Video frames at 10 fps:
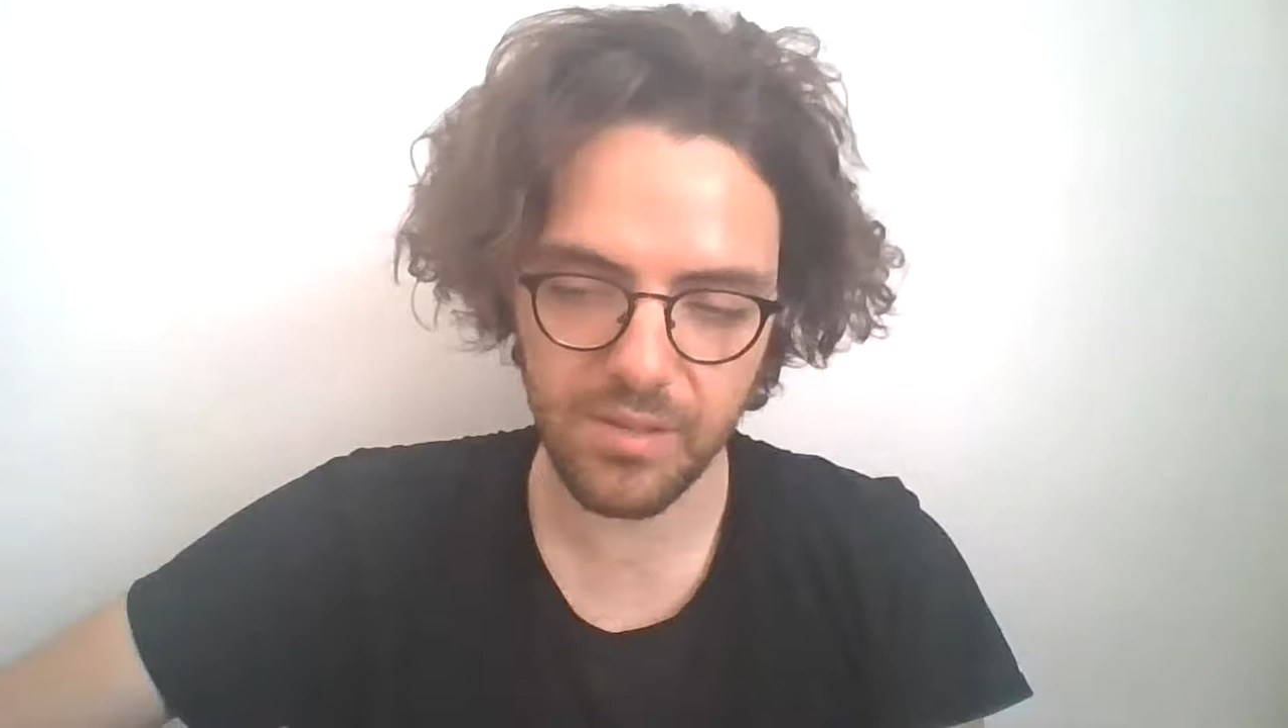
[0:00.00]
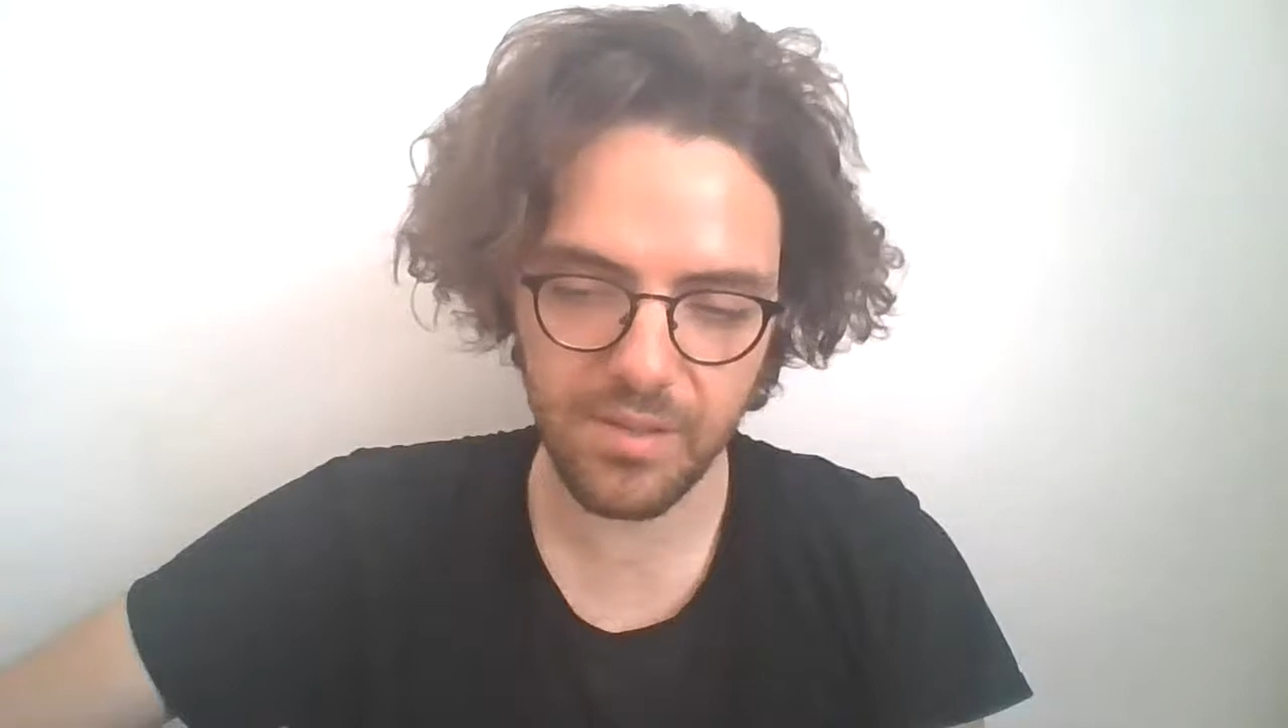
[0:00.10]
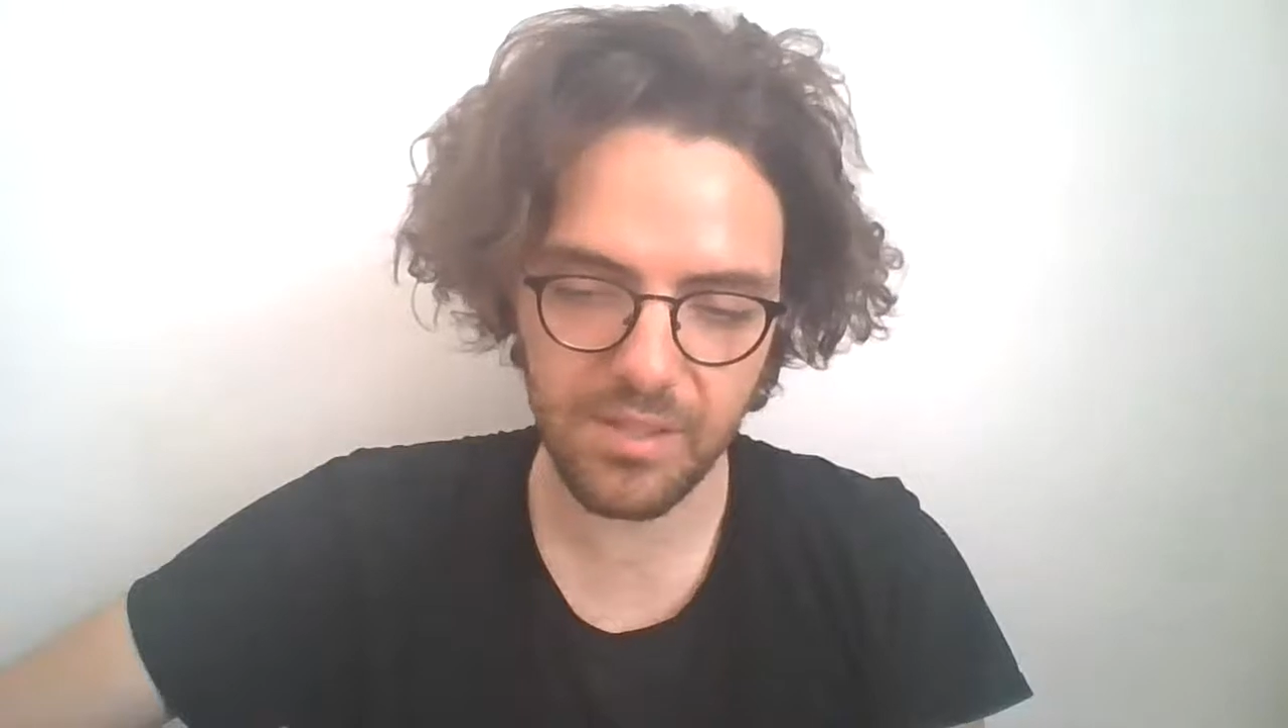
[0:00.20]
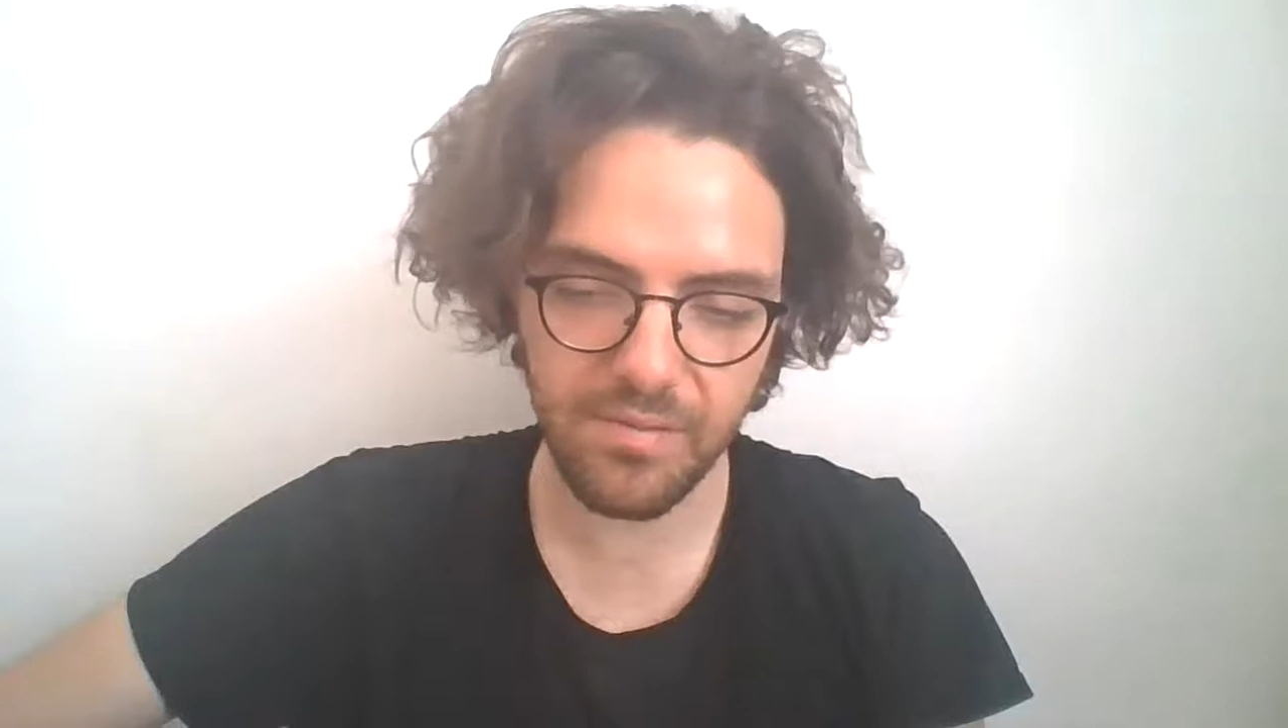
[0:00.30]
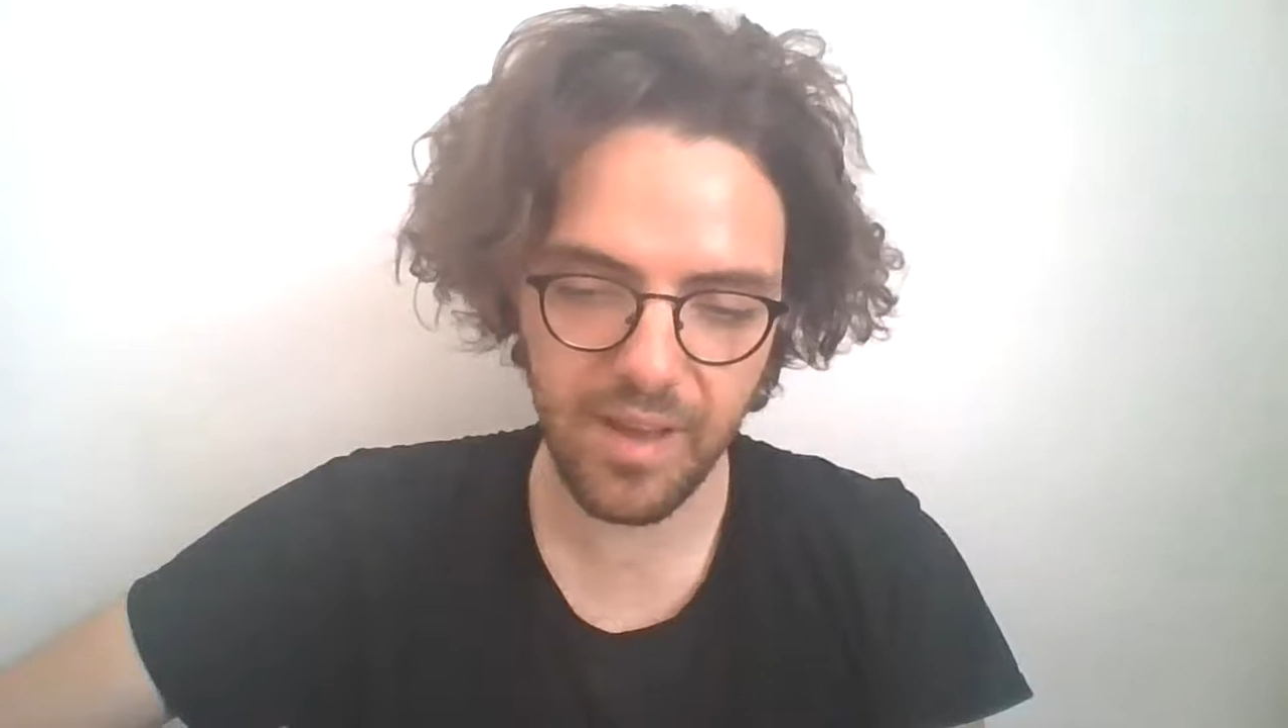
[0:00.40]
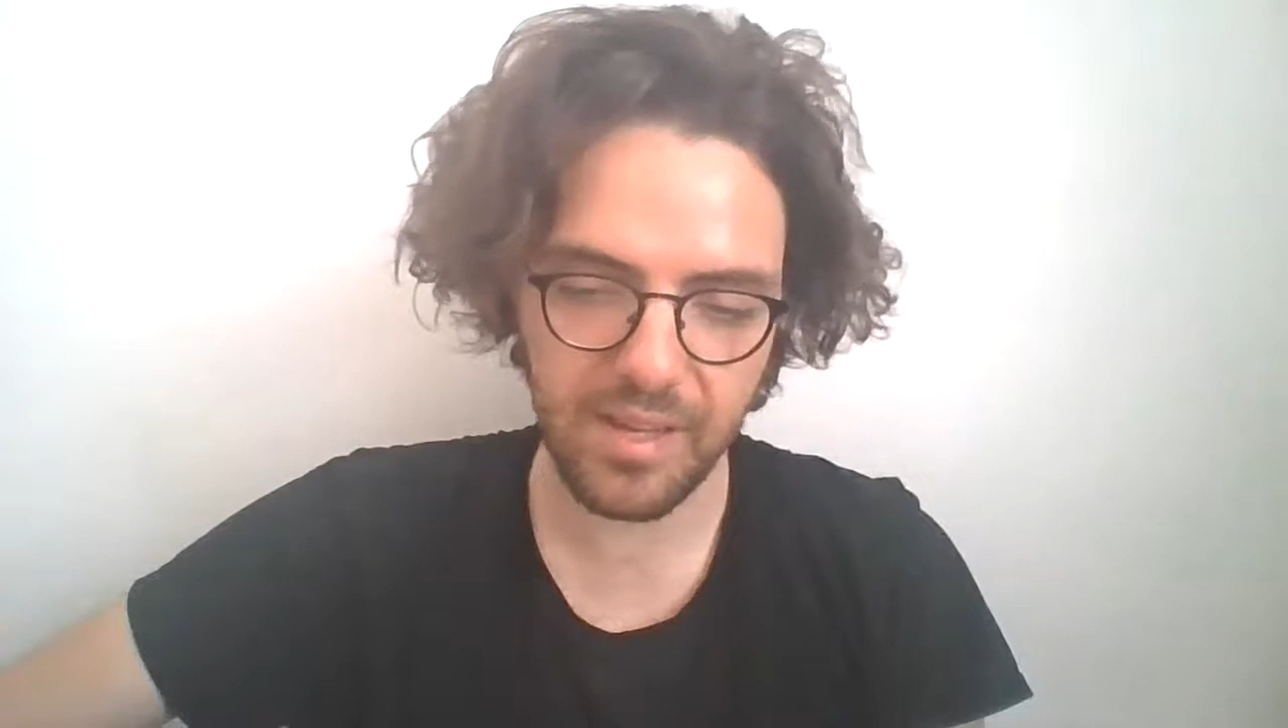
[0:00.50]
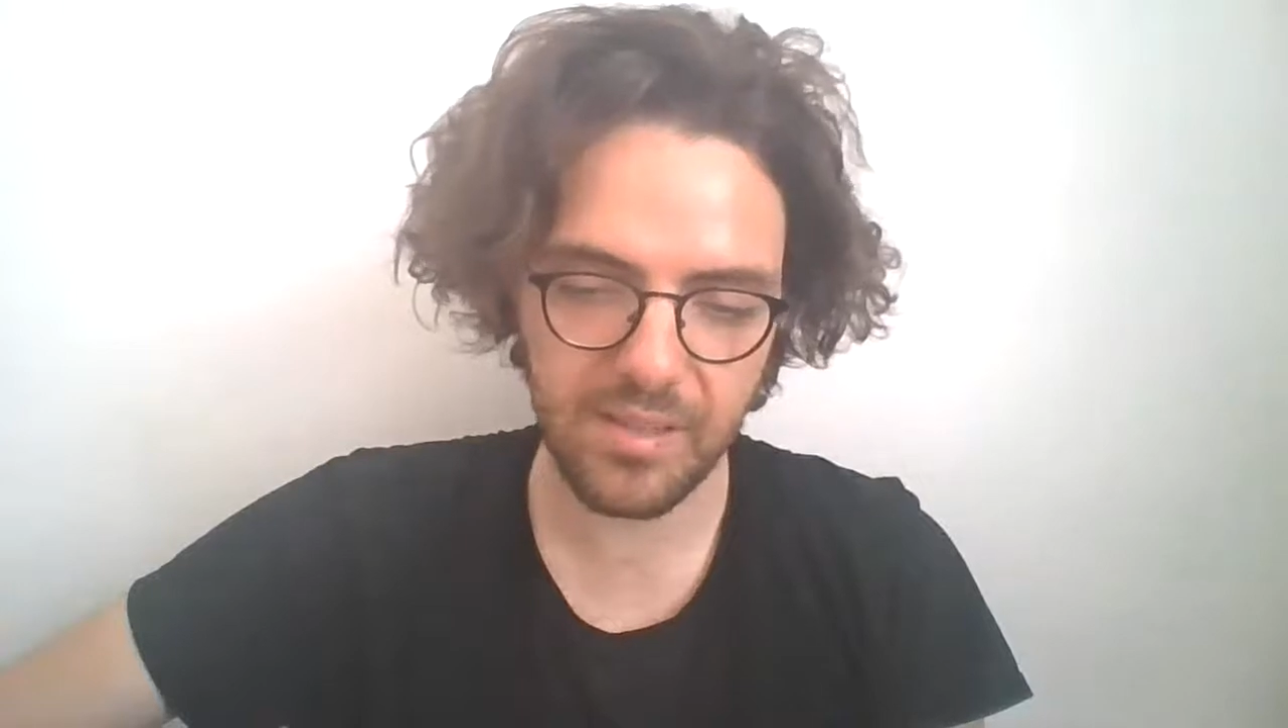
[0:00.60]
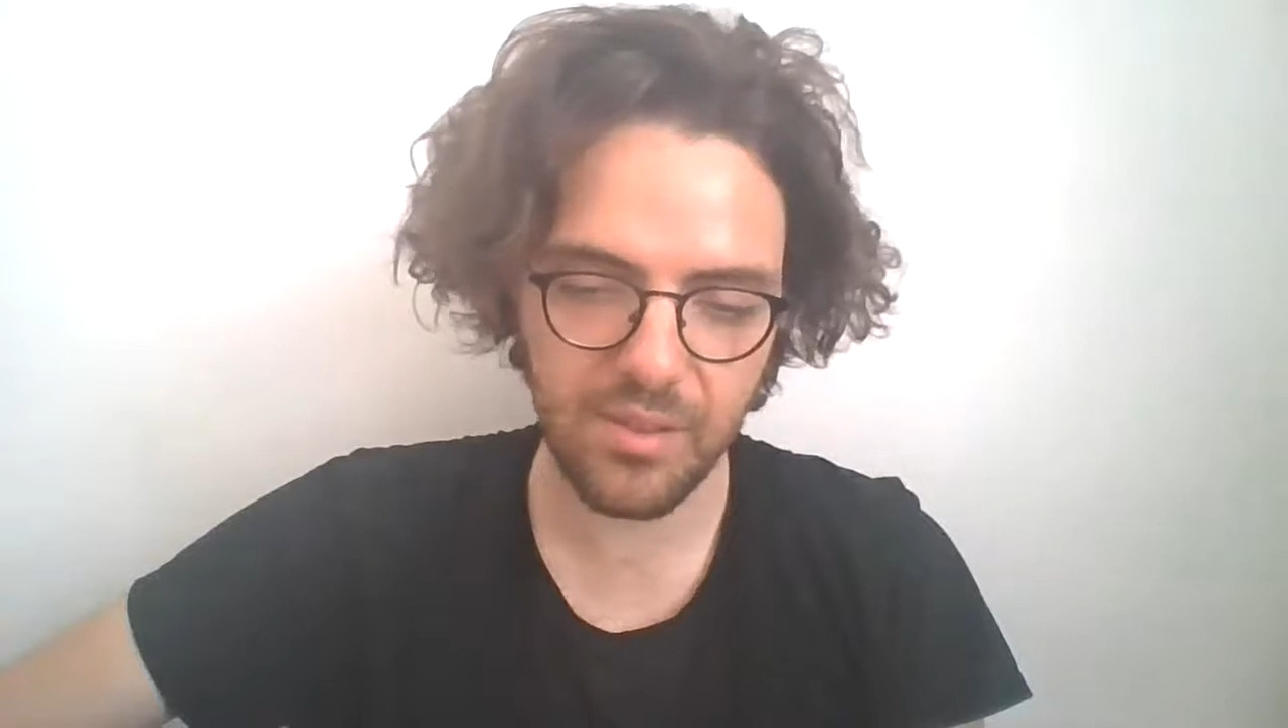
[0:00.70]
of this fact